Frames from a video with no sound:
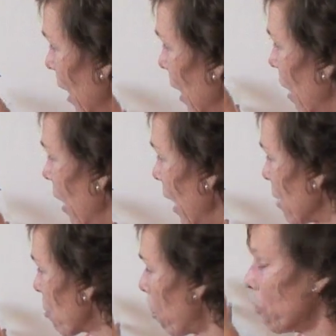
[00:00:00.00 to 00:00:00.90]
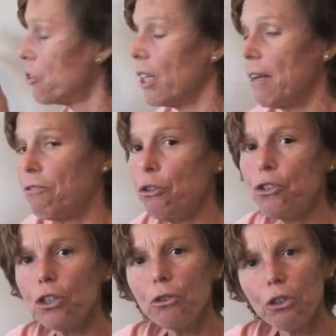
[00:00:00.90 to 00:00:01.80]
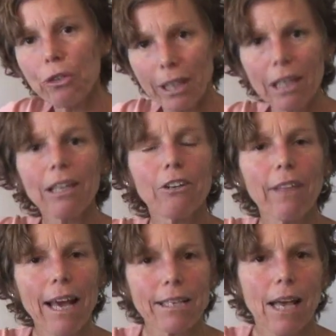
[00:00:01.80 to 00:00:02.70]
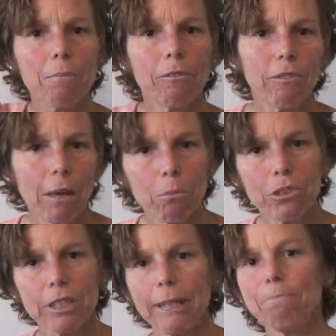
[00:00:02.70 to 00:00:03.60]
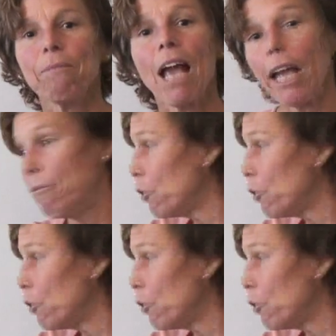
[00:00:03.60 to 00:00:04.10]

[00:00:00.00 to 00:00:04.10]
if you do, you can clear that type of leprosy. If